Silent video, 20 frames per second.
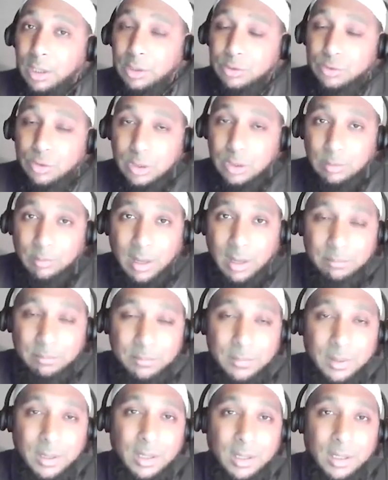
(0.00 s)
So
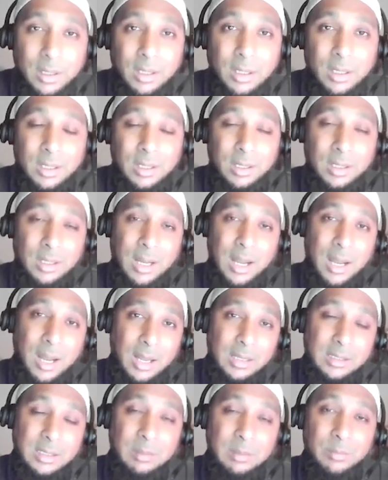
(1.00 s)
Imam
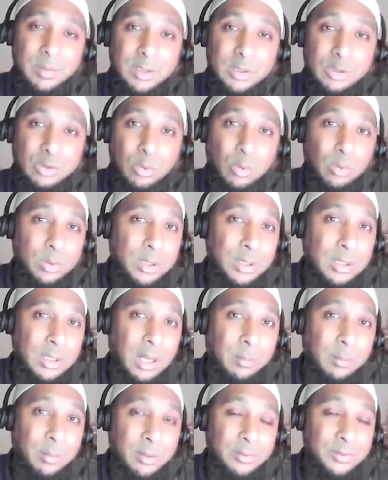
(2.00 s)
Hakim is talking
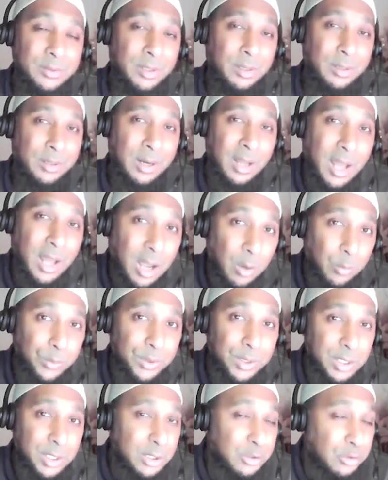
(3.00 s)
about the
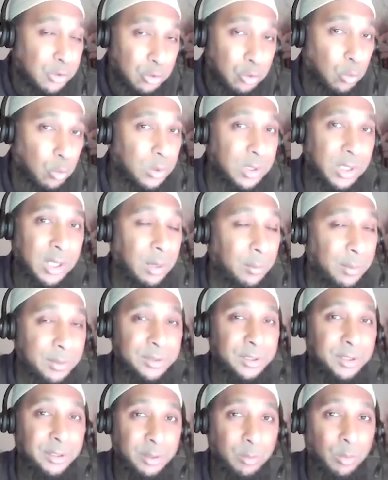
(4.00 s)
rawi. He's not talking about
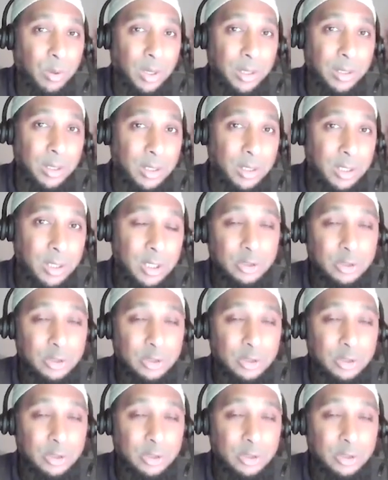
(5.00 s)
the riwayah.